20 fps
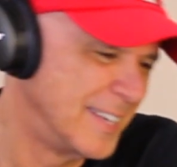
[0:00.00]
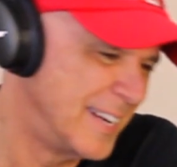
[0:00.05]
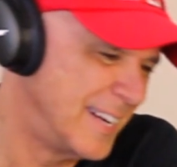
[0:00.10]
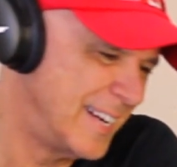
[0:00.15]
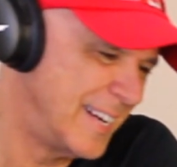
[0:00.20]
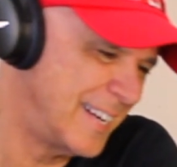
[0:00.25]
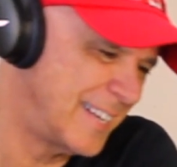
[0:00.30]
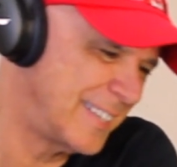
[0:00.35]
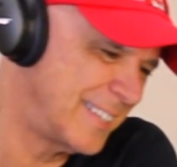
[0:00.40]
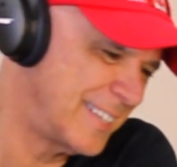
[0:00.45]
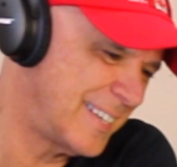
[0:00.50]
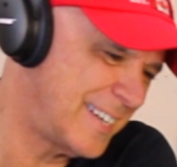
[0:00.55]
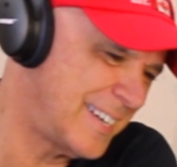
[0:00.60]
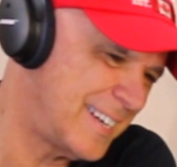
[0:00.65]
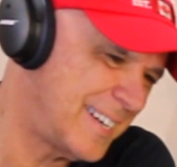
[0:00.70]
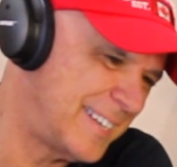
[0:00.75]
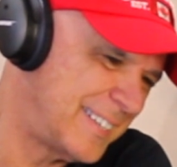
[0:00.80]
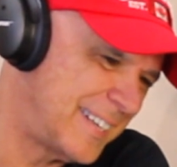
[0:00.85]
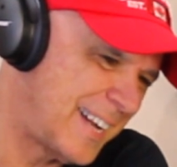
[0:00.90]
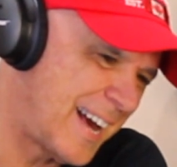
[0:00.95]
And
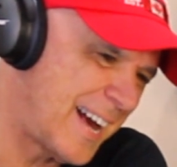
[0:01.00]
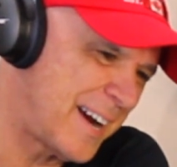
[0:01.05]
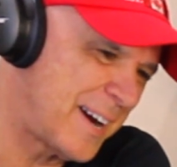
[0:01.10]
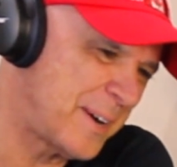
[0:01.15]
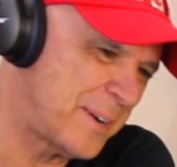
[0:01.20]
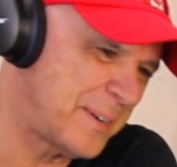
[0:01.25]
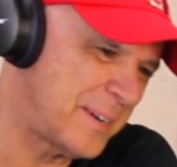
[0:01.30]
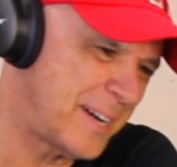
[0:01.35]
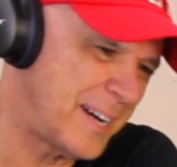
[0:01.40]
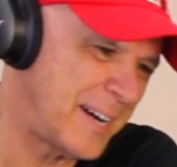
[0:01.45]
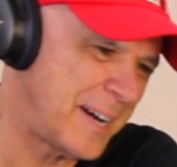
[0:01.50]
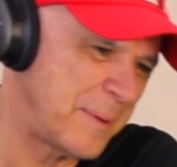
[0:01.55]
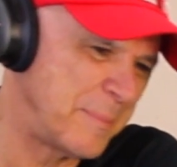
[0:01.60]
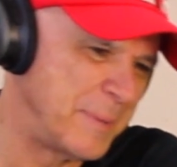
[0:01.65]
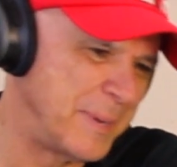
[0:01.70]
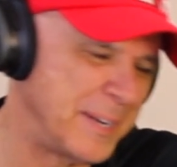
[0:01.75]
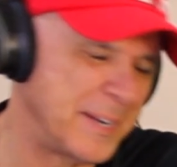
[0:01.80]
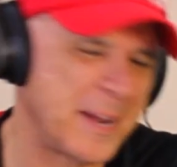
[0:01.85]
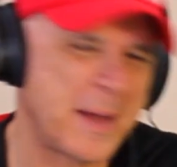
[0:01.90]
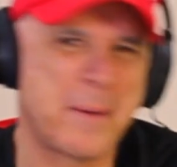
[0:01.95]
uh, now, I
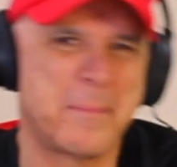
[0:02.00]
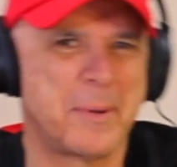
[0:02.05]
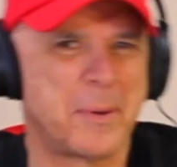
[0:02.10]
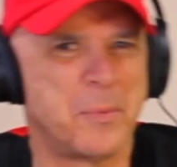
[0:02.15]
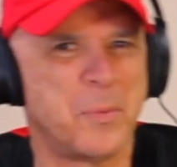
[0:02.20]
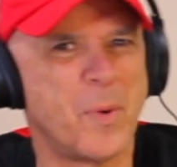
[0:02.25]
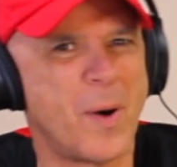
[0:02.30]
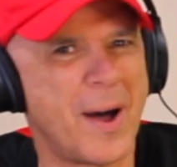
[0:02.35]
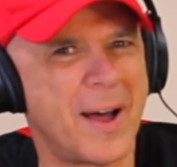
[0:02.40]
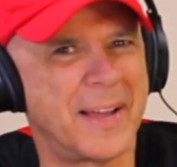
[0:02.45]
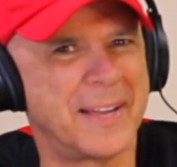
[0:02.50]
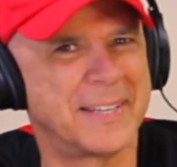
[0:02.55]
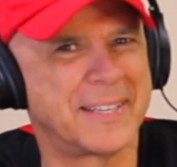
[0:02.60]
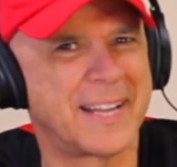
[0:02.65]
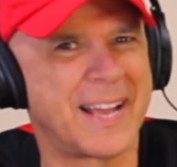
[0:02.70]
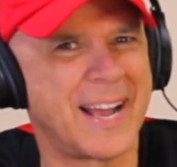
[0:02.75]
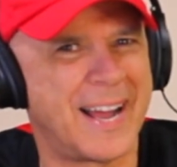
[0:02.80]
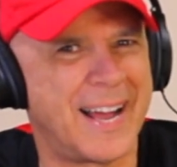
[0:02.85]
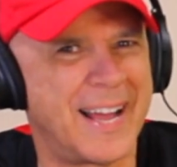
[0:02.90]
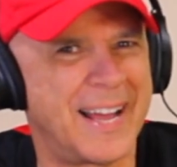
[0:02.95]
mean, I'm a wine
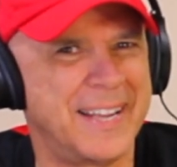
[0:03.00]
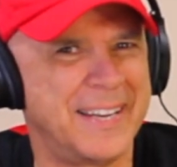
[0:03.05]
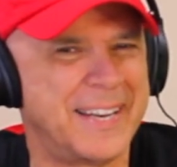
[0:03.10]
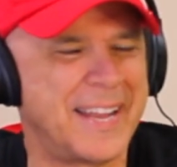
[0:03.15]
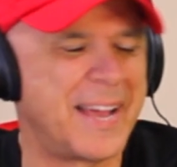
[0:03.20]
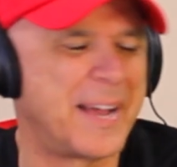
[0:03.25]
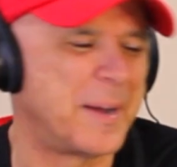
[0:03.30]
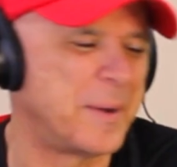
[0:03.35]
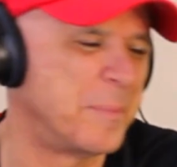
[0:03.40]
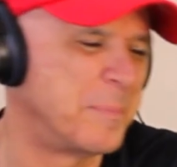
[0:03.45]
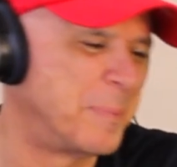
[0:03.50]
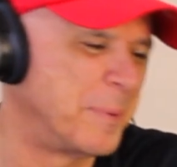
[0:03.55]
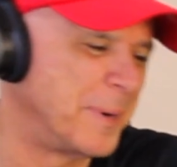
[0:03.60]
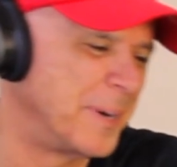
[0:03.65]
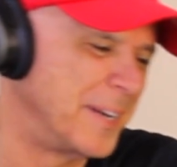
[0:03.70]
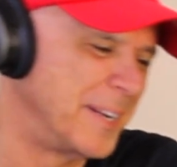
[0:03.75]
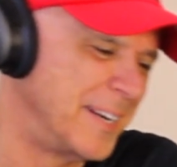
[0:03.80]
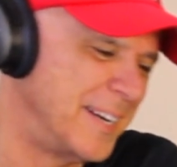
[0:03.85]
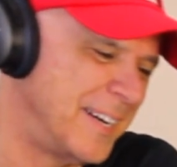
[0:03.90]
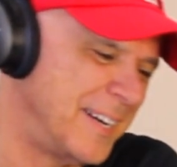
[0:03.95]
guy now,
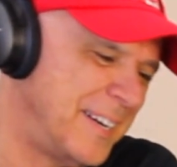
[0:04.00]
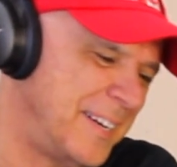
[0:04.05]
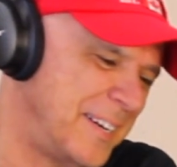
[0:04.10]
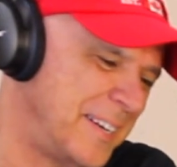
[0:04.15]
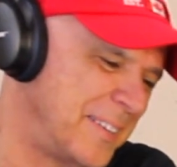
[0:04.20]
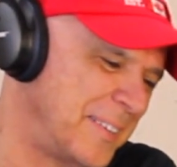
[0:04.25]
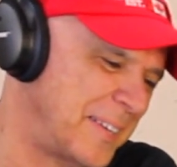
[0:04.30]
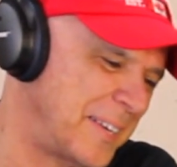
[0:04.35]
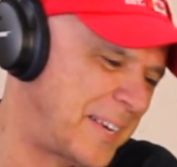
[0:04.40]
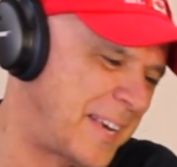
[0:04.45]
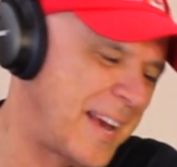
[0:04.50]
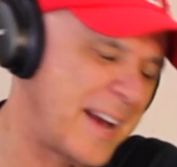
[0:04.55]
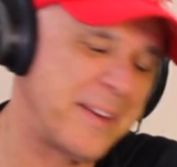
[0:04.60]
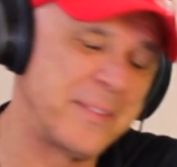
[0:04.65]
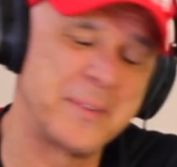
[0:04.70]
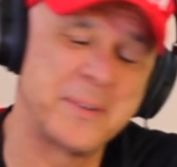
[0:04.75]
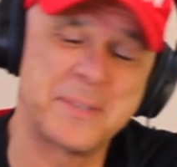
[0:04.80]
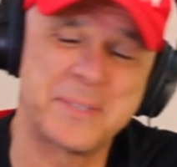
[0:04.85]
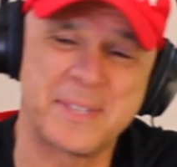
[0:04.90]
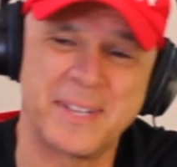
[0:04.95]
but holy cow,
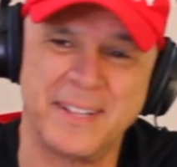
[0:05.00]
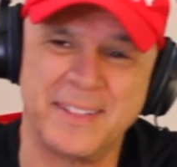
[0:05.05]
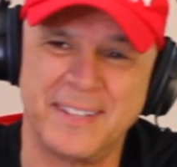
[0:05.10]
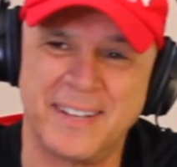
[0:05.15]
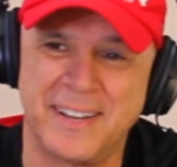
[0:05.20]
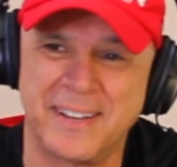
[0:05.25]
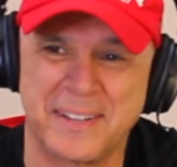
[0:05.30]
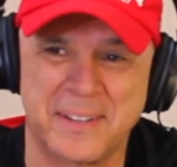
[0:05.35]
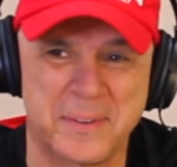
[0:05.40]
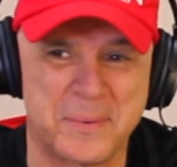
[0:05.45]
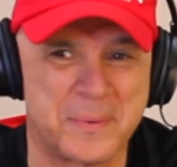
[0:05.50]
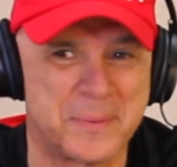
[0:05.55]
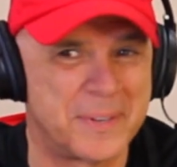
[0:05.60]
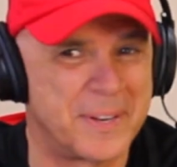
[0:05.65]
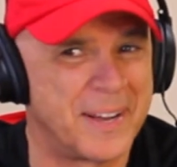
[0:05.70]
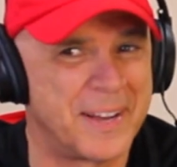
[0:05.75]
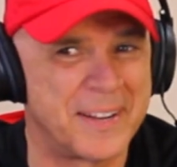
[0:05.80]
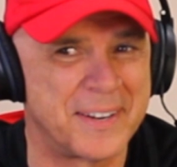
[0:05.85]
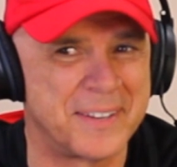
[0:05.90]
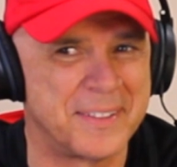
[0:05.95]
there's a lot going
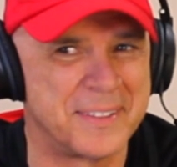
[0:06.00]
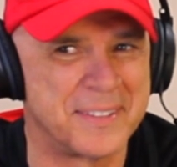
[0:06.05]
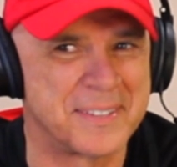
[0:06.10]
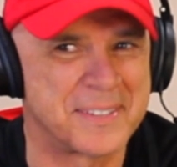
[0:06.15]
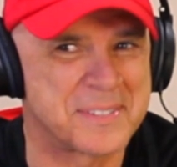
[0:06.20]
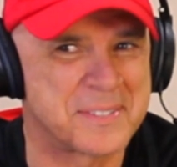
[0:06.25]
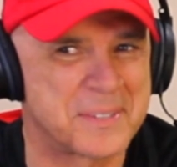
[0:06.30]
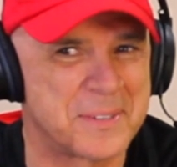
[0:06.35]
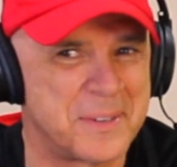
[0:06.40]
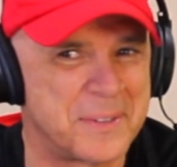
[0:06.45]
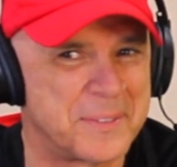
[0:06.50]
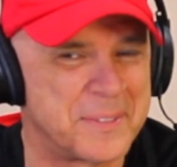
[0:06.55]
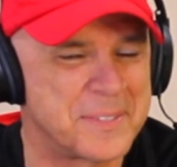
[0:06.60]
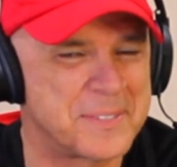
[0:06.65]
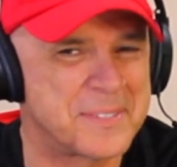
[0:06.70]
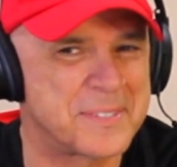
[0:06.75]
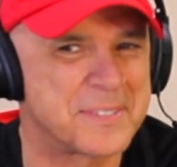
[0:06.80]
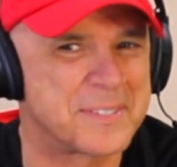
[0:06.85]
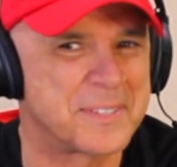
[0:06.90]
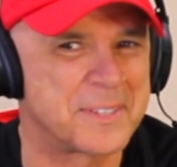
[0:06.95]
on in this song.
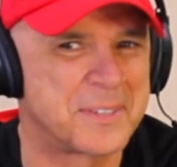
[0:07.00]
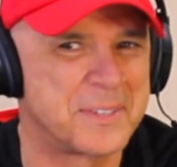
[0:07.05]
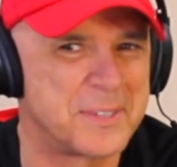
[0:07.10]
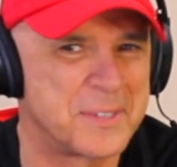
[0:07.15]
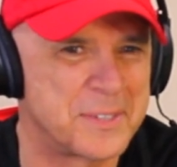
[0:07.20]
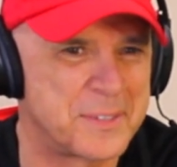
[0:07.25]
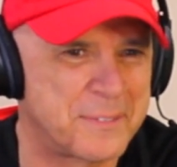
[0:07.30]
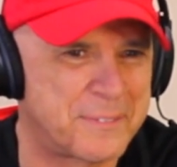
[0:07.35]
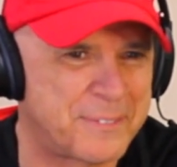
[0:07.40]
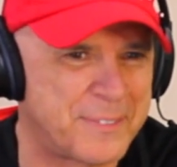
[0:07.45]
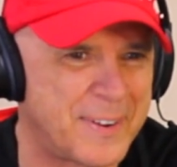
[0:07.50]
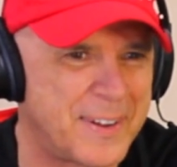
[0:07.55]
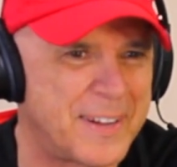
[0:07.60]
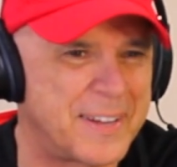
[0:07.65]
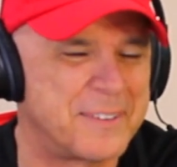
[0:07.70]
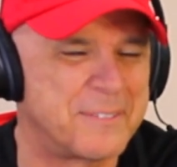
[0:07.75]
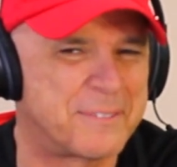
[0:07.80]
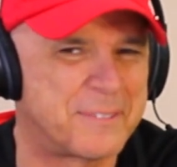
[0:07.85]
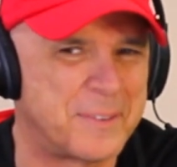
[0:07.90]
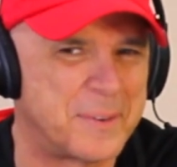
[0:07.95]
This is a good
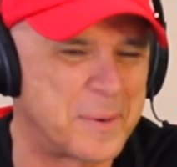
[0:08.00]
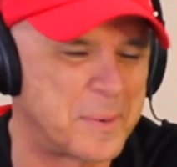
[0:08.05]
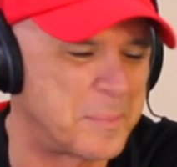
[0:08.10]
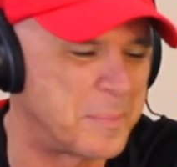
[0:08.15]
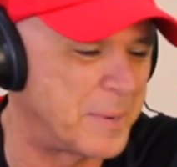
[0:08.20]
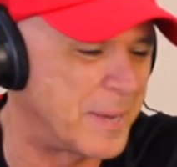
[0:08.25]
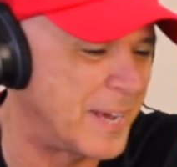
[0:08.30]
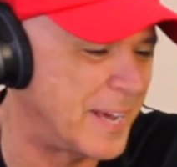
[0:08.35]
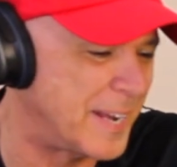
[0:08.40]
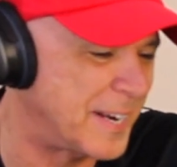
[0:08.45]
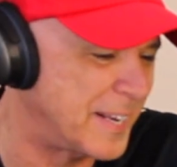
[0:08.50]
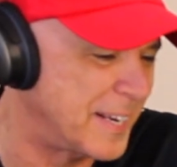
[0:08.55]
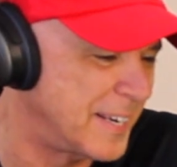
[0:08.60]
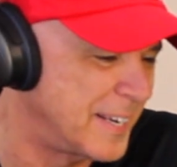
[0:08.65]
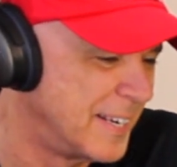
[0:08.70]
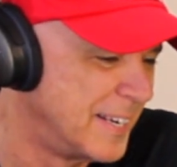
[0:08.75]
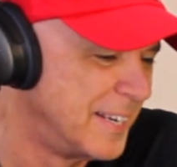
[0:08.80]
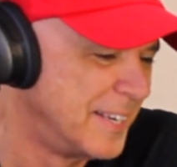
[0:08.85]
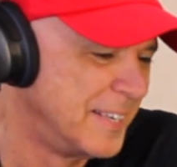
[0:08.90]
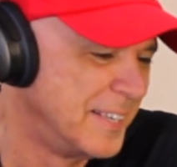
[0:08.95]
find, Farm Daddy.